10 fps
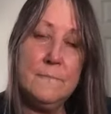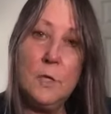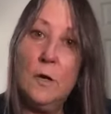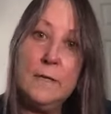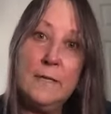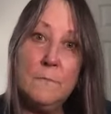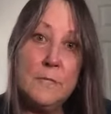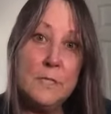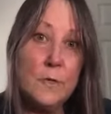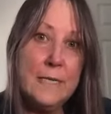gone on a
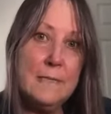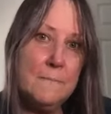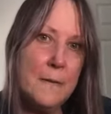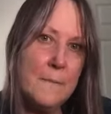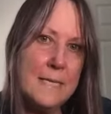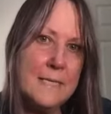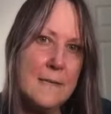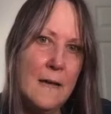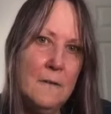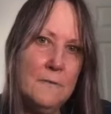retreat by
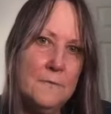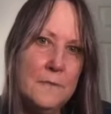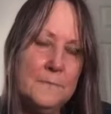myself.